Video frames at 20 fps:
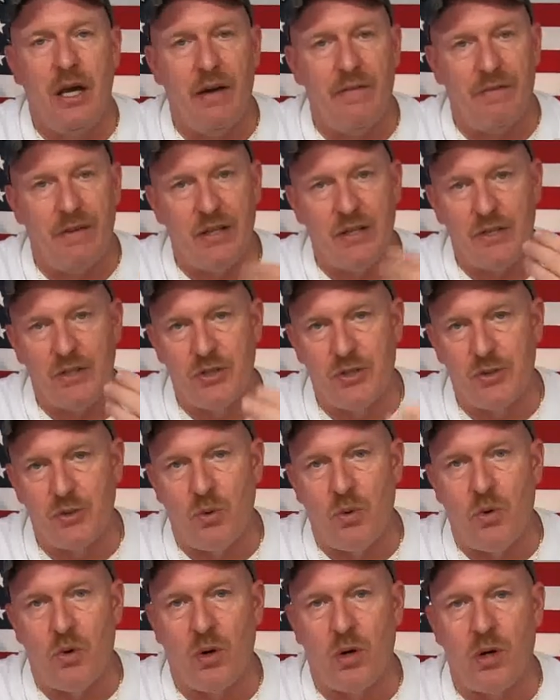If a
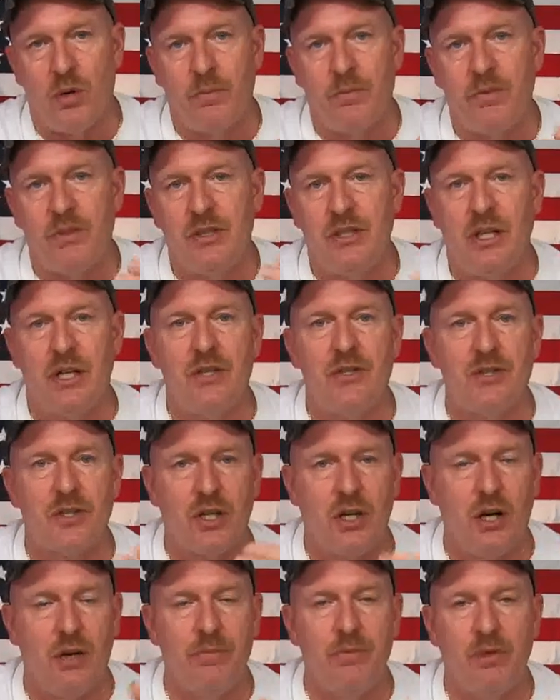storm does
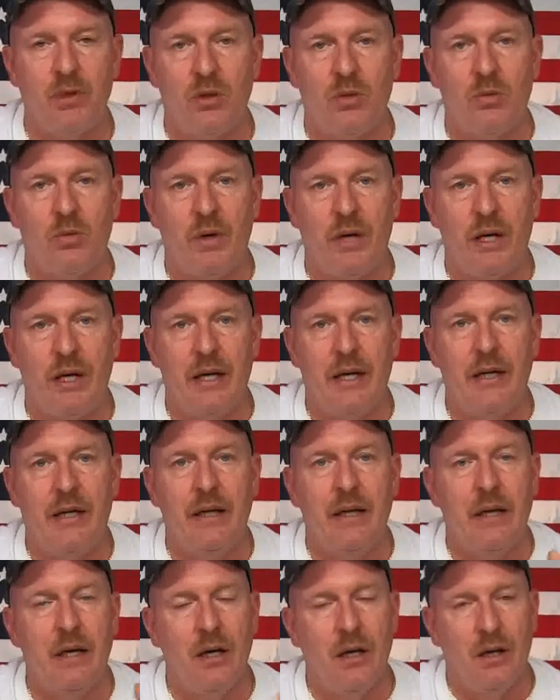come your
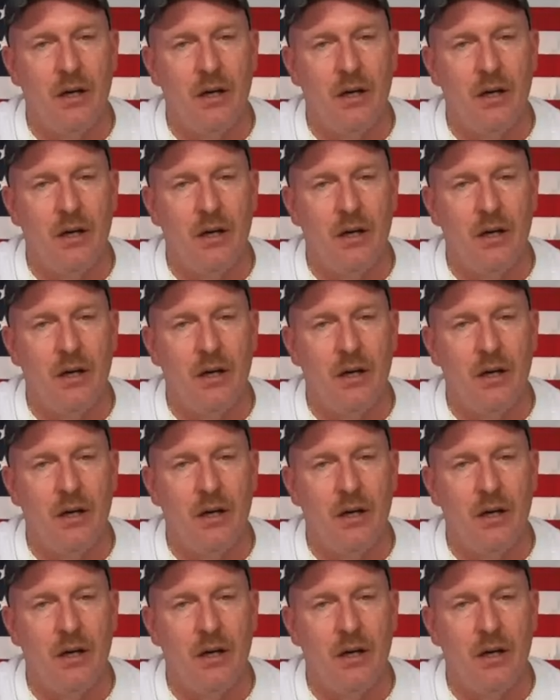way